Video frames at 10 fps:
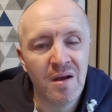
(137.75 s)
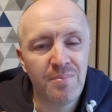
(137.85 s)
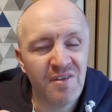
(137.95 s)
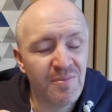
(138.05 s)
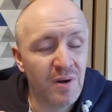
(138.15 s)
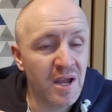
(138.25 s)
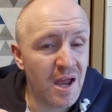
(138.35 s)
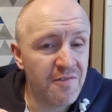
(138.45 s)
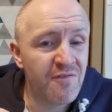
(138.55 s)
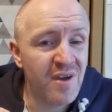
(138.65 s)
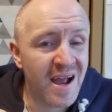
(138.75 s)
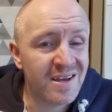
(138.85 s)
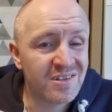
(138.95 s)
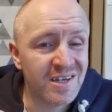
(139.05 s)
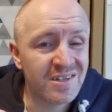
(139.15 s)
preferably a
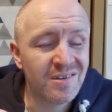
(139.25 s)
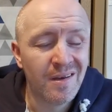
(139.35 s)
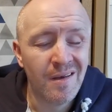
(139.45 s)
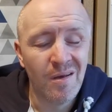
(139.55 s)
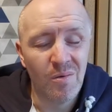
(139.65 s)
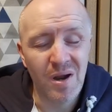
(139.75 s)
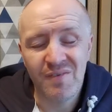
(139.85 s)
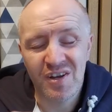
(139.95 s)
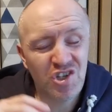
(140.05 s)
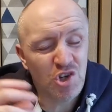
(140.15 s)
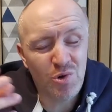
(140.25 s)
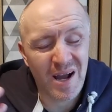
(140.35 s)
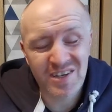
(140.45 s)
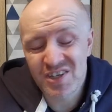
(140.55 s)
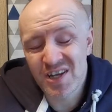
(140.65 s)
3-axis or even a
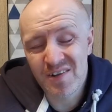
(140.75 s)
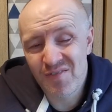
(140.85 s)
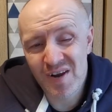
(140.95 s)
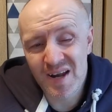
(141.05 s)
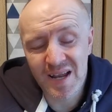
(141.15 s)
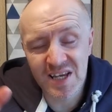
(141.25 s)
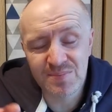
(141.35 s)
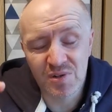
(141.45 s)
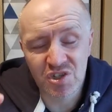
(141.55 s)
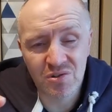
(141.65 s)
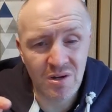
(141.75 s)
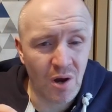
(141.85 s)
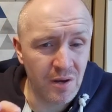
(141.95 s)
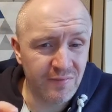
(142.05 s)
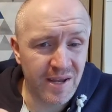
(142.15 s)
2-axis at the very least, but some
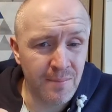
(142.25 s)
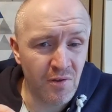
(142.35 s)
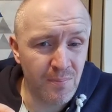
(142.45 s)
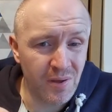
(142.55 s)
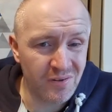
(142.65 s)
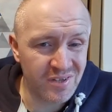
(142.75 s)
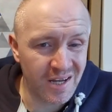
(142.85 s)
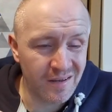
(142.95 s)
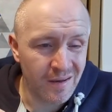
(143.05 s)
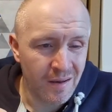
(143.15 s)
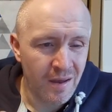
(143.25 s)
kind of gimbal built in